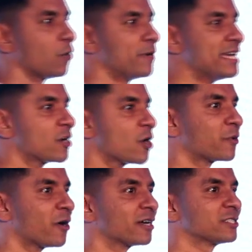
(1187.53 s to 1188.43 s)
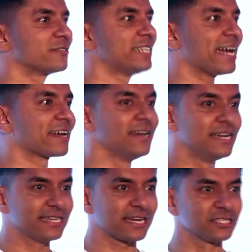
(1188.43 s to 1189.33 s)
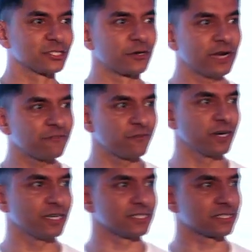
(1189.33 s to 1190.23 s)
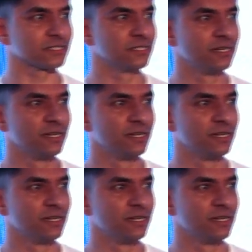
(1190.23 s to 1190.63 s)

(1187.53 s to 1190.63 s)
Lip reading: We are not products of tech. Tech is great for us.